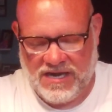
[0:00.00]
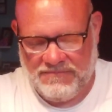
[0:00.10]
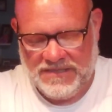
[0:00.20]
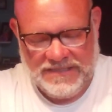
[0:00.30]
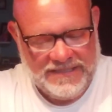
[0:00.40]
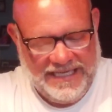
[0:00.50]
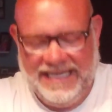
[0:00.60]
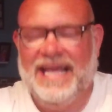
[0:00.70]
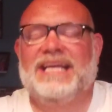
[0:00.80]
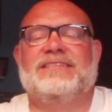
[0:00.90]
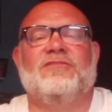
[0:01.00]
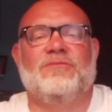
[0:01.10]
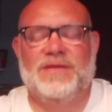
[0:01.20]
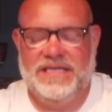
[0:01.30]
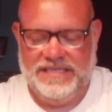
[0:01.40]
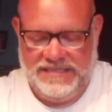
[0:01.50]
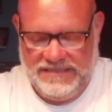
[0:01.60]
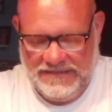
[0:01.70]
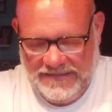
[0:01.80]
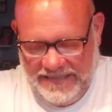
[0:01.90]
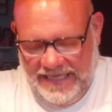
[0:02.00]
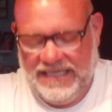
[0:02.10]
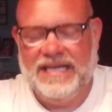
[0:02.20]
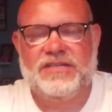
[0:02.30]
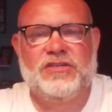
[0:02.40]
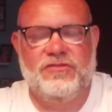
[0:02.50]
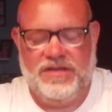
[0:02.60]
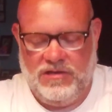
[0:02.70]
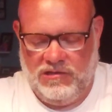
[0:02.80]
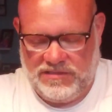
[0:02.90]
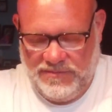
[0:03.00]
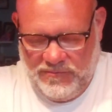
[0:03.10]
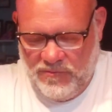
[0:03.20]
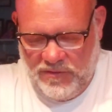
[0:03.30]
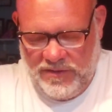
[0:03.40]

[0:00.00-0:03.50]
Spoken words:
drop. And that's going to be it. Unless you're the Ultimate